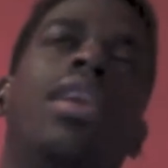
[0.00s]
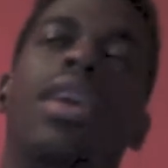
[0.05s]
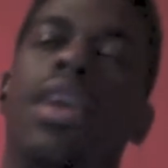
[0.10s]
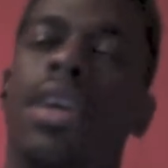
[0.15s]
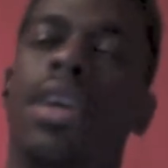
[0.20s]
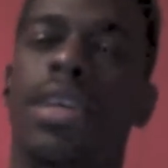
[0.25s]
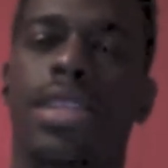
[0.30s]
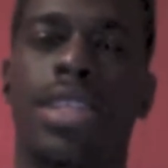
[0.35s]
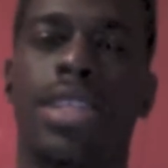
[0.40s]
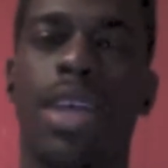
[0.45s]

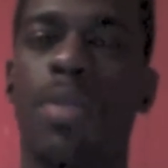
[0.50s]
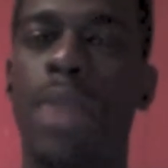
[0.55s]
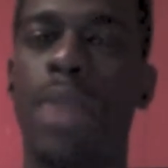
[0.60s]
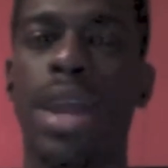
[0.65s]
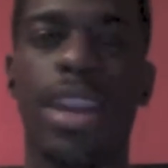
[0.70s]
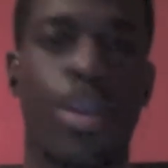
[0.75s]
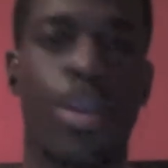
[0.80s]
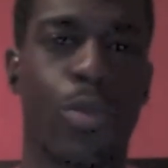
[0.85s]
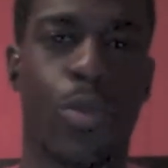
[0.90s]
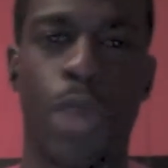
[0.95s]
Somebody
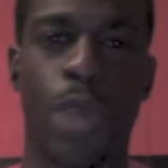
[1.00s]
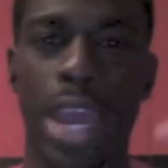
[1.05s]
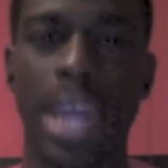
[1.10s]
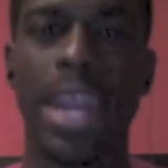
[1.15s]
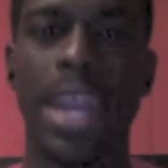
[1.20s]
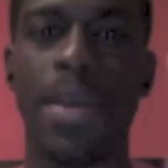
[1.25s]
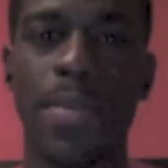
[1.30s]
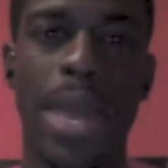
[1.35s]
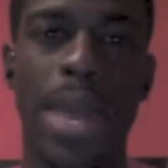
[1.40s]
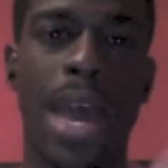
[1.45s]
done ran
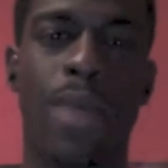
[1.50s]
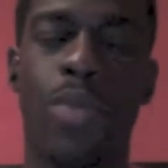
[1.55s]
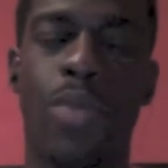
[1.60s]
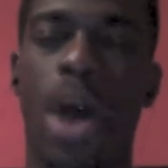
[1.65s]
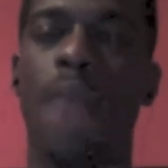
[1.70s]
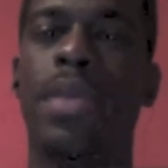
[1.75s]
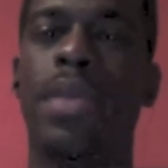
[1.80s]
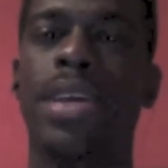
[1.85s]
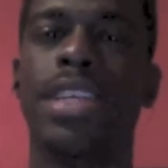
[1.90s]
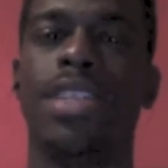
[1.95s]
him out,
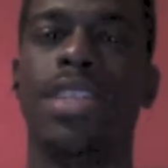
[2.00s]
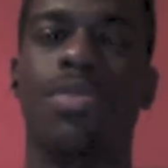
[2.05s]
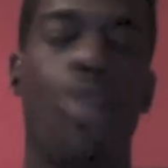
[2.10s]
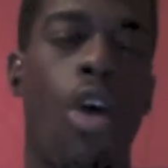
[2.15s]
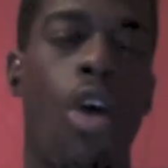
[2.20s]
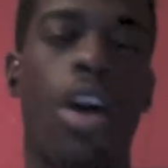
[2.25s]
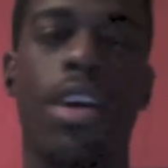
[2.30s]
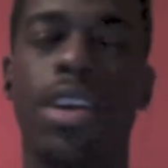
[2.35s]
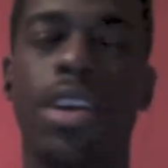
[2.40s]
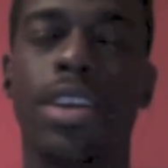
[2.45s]
probably his
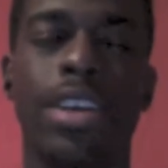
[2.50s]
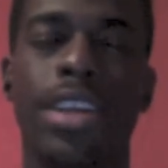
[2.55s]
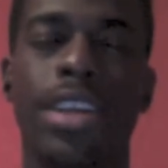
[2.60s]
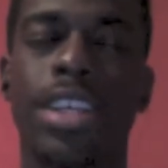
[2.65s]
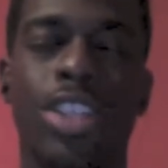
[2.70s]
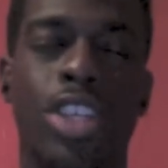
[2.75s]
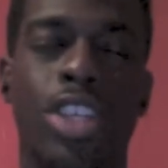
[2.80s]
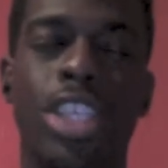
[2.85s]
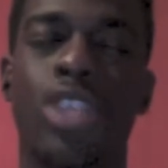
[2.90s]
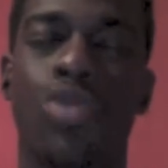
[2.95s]
wife,
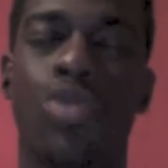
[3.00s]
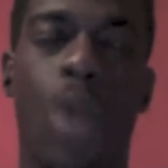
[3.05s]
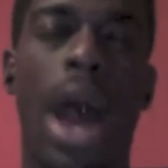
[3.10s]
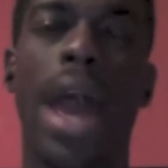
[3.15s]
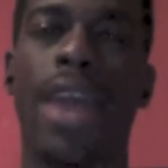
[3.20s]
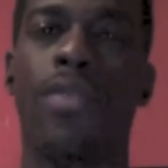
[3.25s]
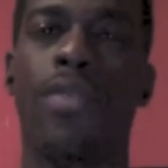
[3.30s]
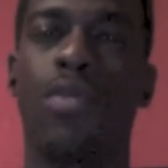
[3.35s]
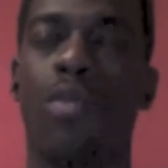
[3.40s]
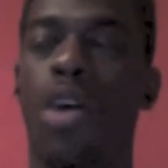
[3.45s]

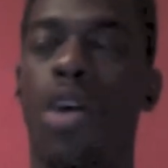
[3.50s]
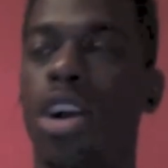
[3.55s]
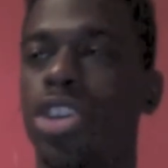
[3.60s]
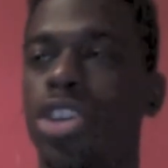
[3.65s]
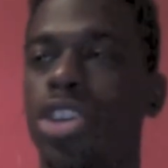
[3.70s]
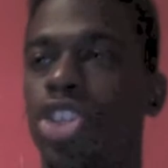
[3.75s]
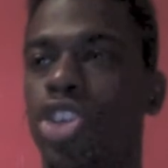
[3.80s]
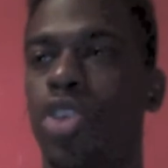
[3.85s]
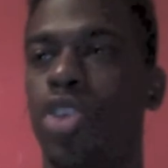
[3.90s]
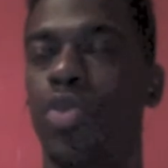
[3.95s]

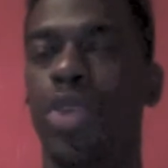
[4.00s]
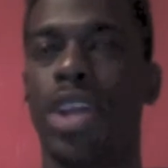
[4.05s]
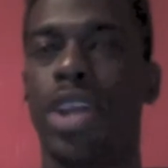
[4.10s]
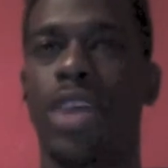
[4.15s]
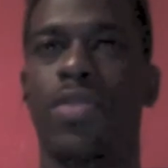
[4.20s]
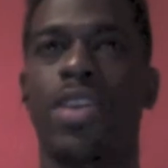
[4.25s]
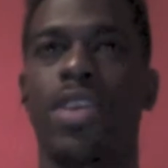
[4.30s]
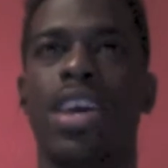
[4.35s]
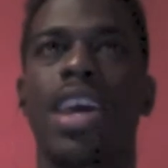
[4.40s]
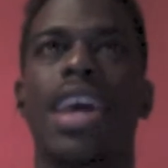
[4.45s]
Marsha, or
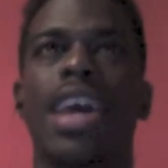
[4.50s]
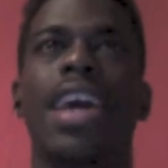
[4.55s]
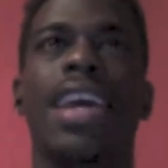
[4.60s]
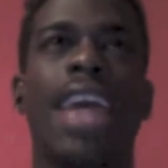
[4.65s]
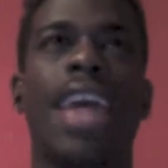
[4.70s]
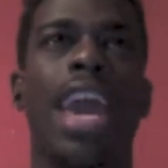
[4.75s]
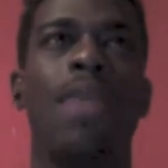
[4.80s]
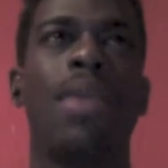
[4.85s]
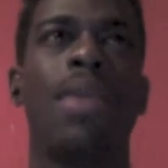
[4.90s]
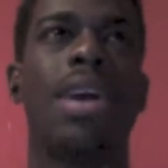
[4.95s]
whatever,
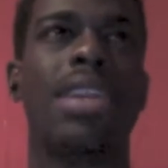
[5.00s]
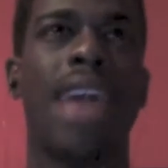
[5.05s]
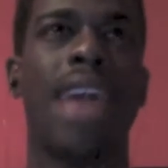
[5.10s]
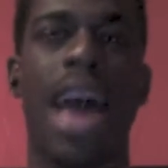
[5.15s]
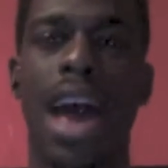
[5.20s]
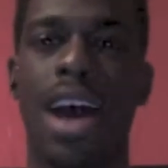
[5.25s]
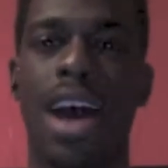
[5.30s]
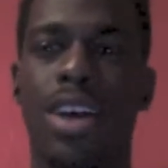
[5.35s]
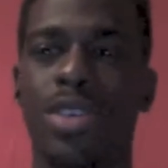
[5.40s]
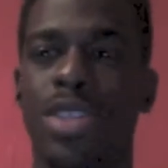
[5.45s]
came out the
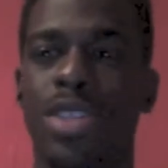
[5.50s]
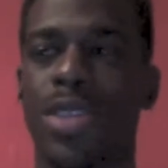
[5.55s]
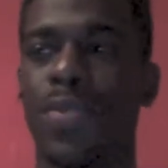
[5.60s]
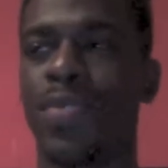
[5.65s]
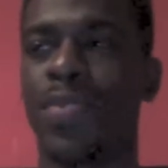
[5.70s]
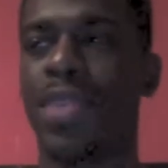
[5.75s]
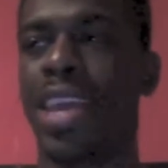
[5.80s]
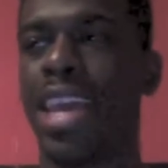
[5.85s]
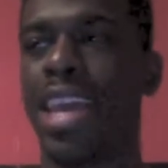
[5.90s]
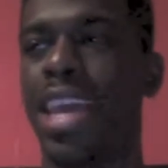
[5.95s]
house.
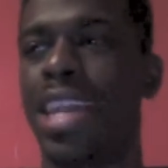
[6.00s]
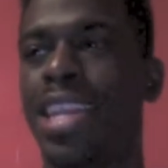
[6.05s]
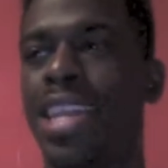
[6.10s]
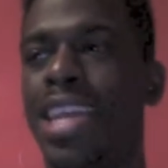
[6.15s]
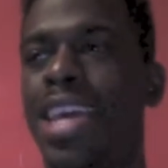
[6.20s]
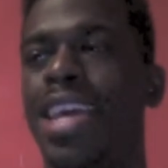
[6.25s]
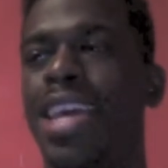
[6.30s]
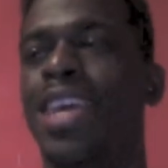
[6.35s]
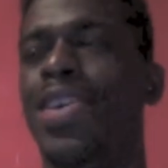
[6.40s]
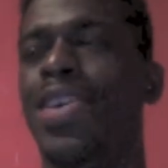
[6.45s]
And
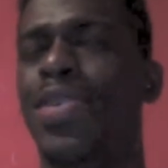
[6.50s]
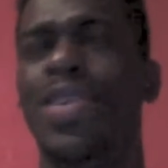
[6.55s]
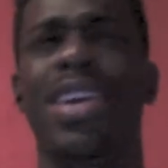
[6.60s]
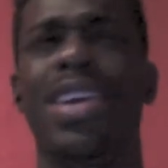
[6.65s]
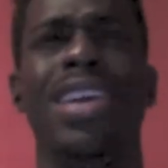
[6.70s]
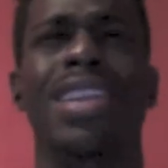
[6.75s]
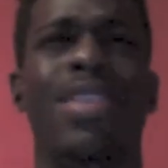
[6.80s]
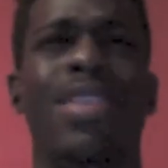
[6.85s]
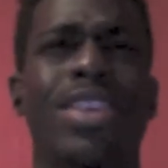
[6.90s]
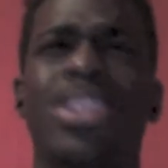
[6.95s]

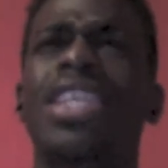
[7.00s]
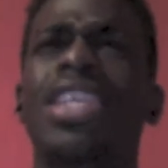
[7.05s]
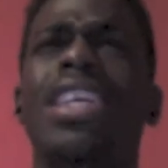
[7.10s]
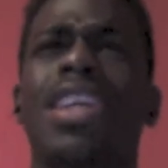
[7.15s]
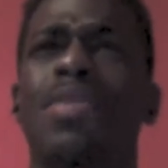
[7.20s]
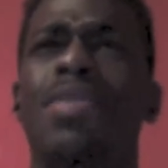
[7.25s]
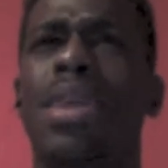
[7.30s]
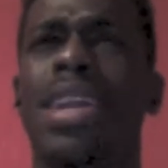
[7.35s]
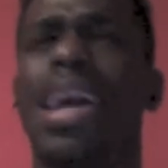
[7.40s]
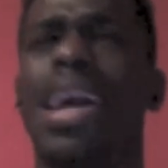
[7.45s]
no, she didn't
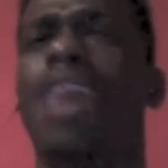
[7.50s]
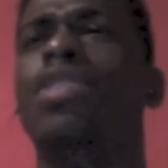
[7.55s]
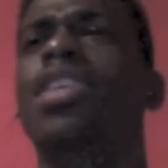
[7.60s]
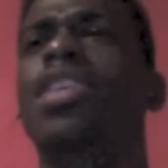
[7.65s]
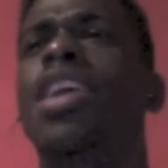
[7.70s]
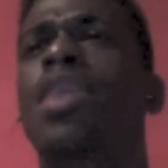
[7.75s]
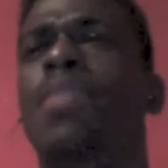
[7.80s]
come out the house.